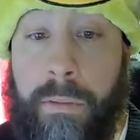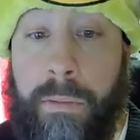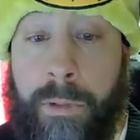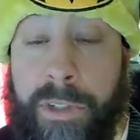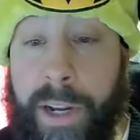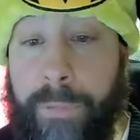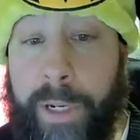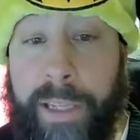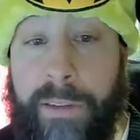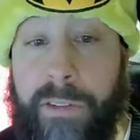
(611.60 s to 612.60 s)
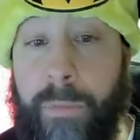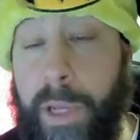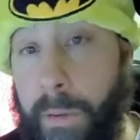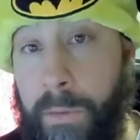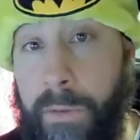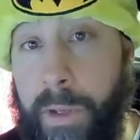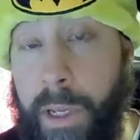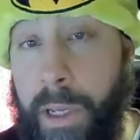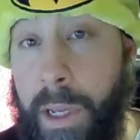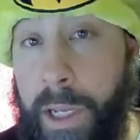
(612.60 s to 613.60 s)
let's not forget the smells,
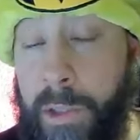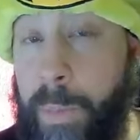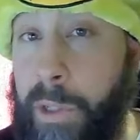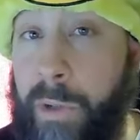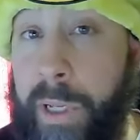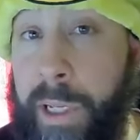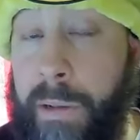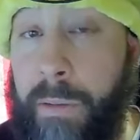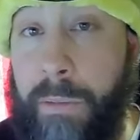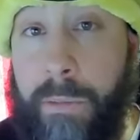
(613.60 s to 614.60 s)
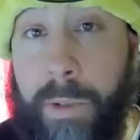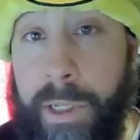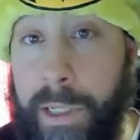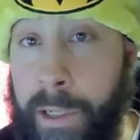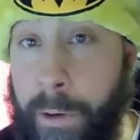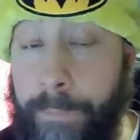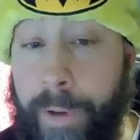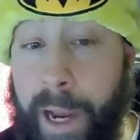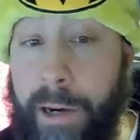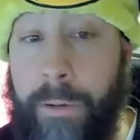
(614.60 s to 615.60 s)
especially you know
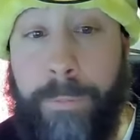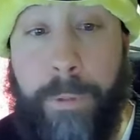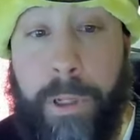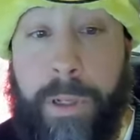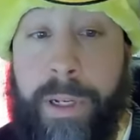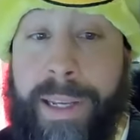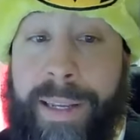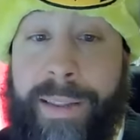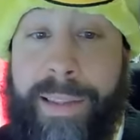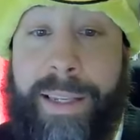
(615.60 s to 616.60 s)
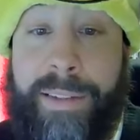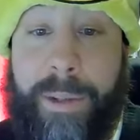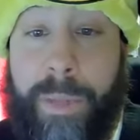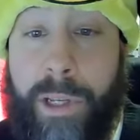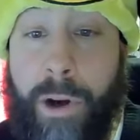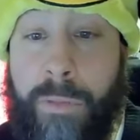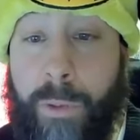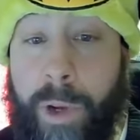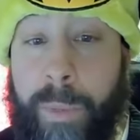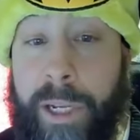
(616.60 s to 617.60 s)
fire, flood. These can be
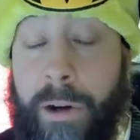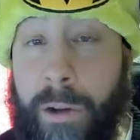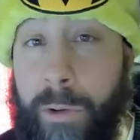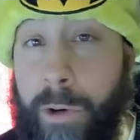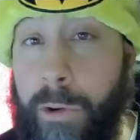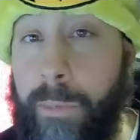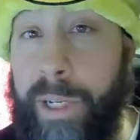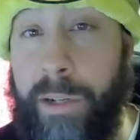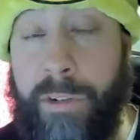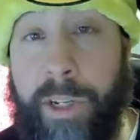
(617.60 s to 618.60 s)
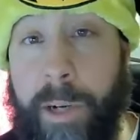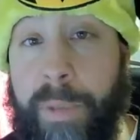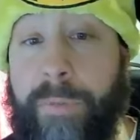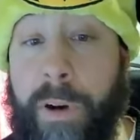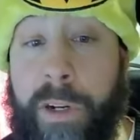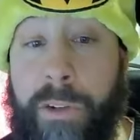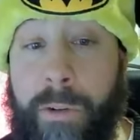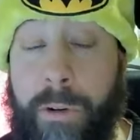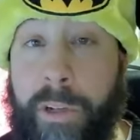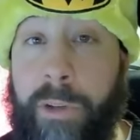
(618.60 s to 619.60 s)
overwhelming on their own because they're going to be very
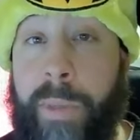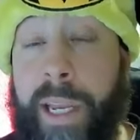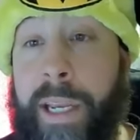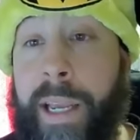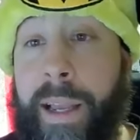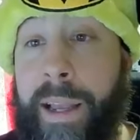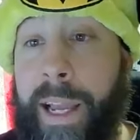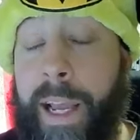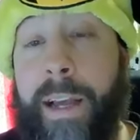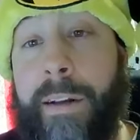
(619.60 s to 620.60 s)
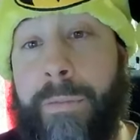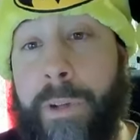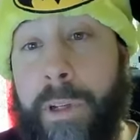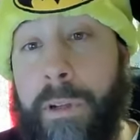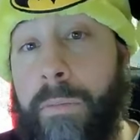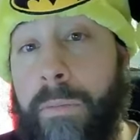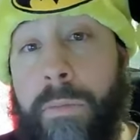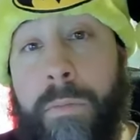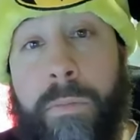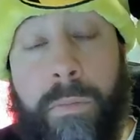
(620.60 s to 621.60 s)
strong. You may have
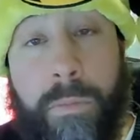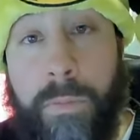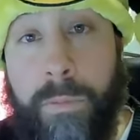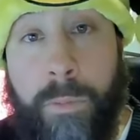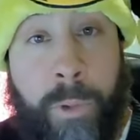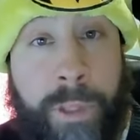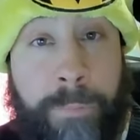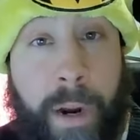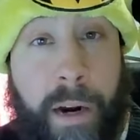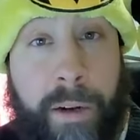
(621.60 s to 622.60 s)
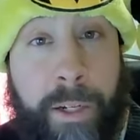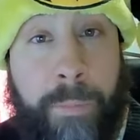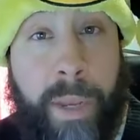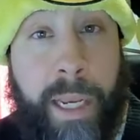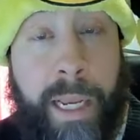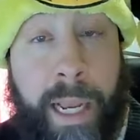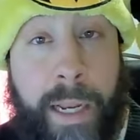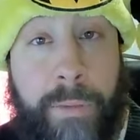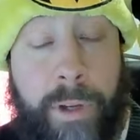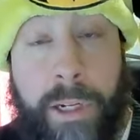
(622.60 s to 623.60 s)
with the fire, you may
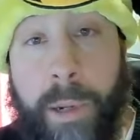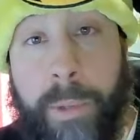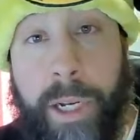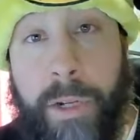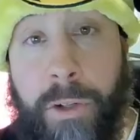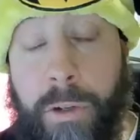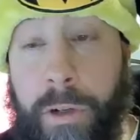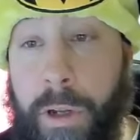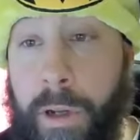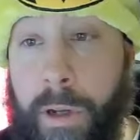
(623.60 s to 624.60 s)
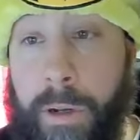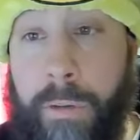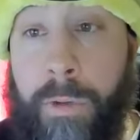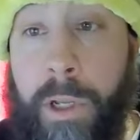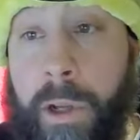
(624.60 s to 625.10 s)
have a combination of